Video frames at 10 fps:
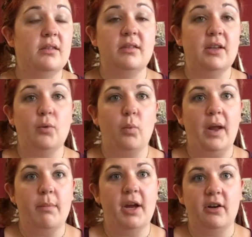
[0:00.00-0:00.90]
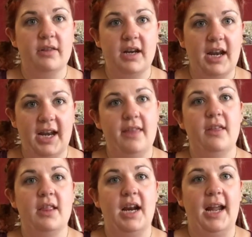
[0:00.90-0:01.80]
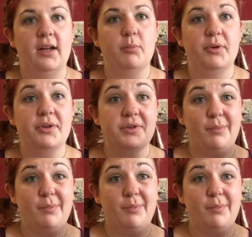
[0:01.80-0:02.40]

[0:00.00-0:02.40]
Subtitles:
they're way better than anything that I could produce.